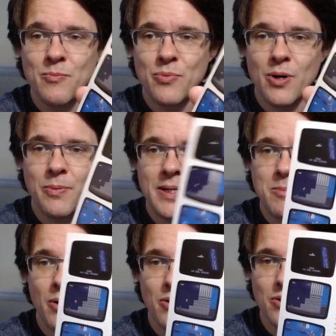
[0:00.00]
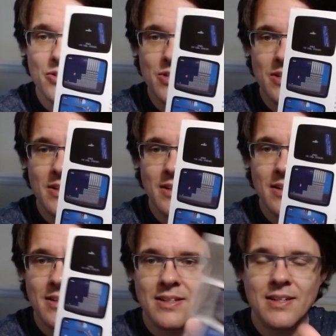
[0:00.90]
properly boxed
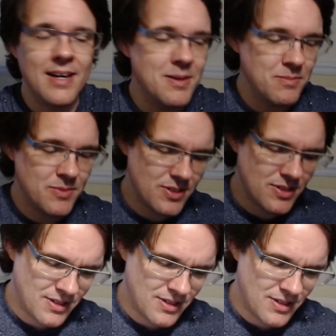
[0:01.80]
games.